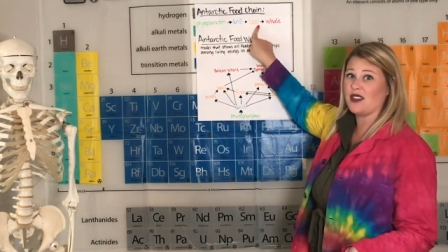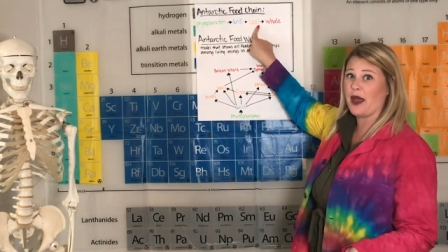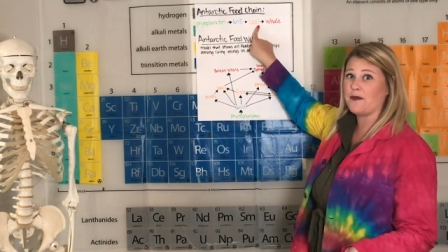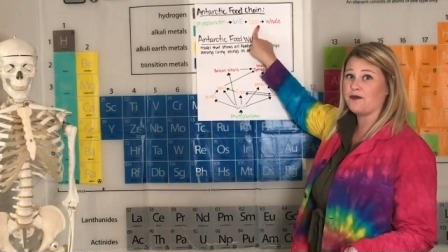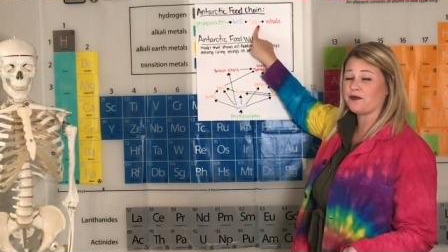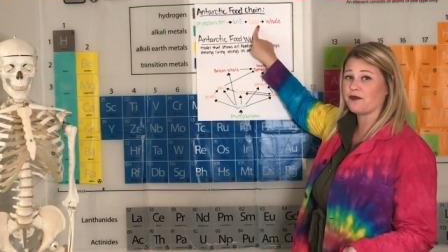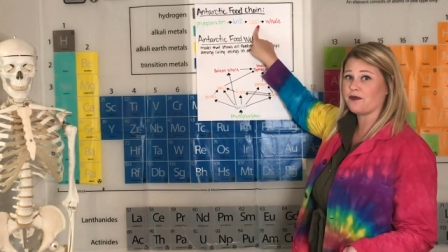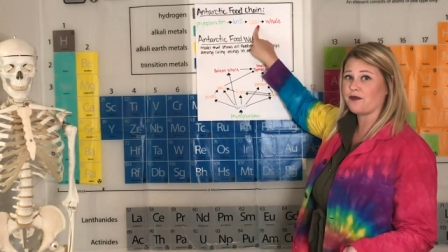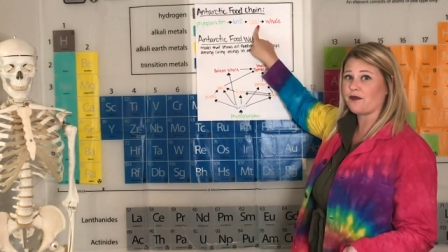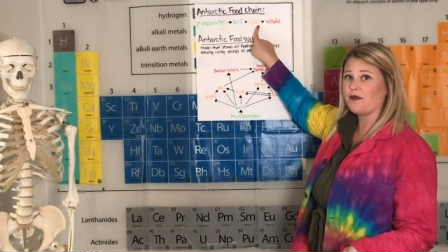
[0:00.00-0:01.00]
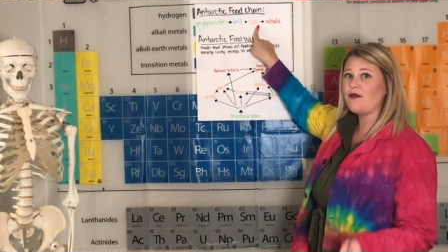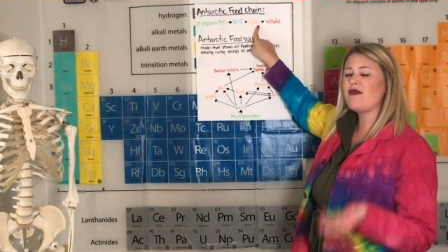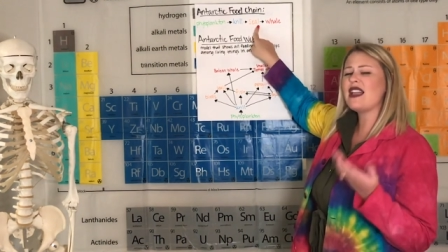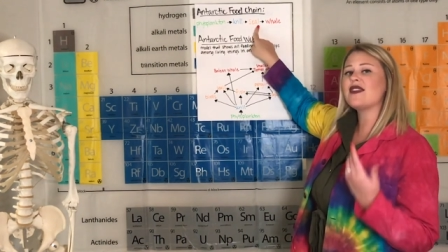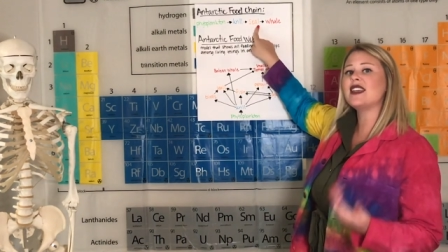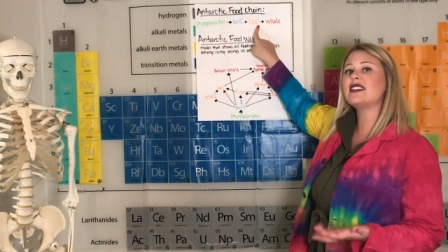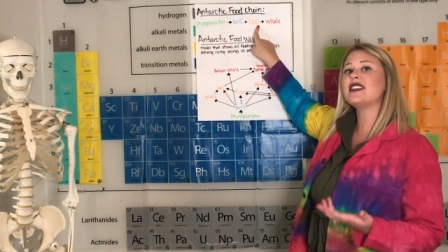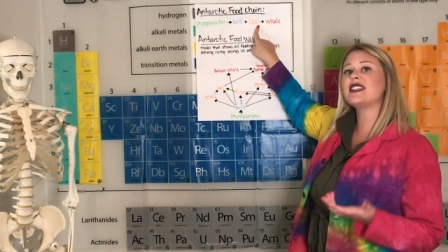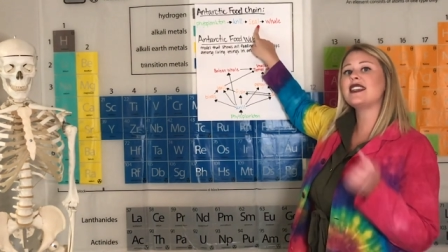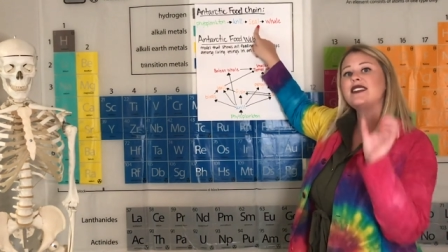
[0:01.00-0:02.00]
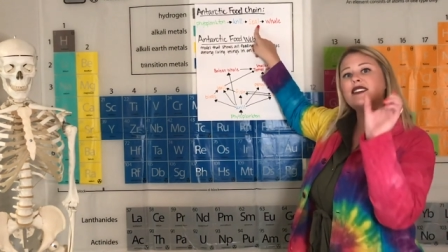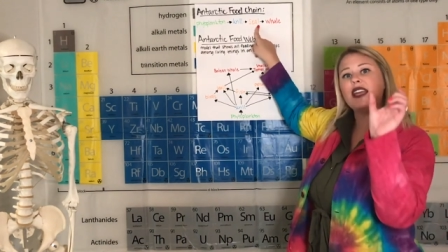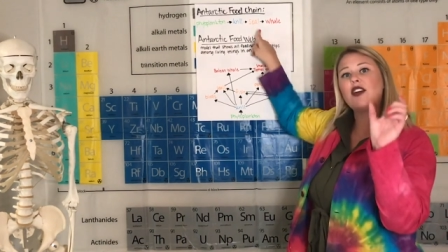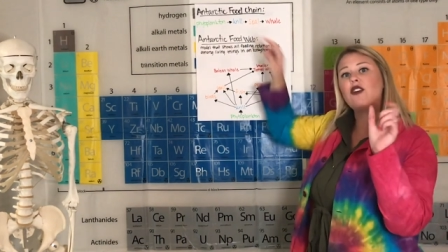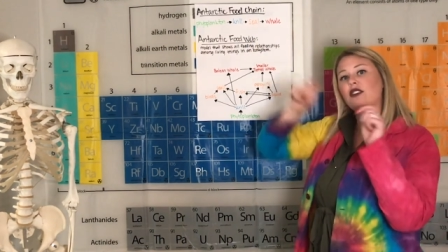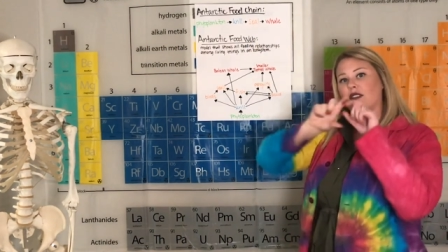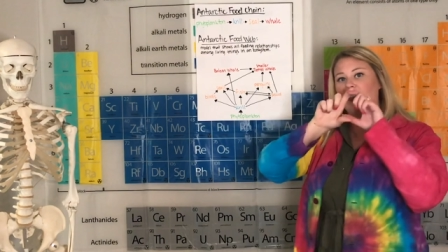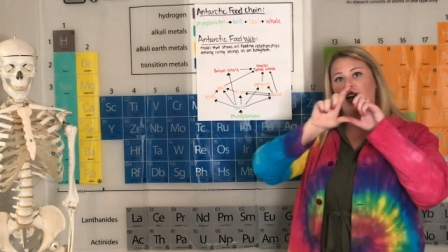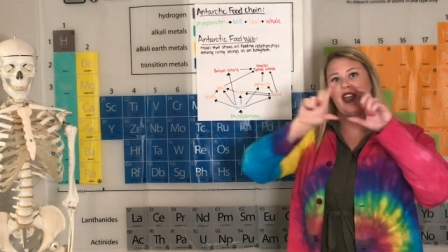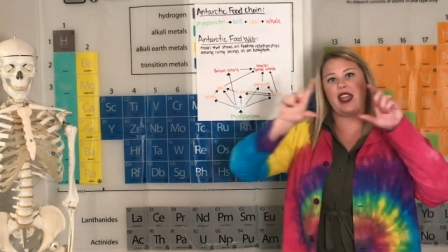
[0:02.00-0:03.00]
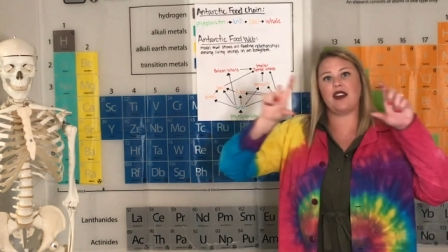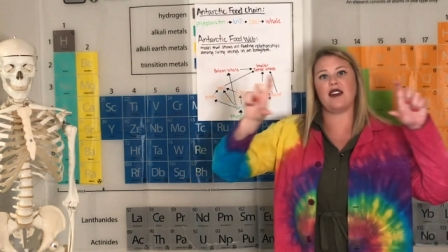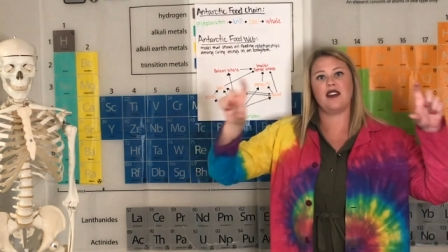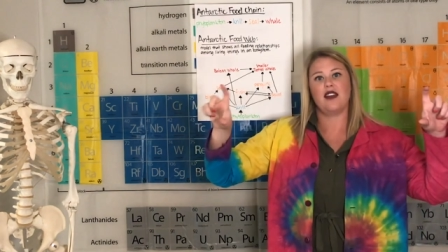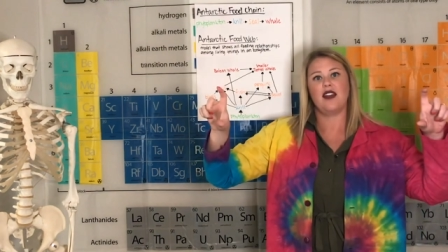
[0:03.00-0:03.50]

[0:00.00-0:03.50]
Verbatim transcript: in them. This is a single line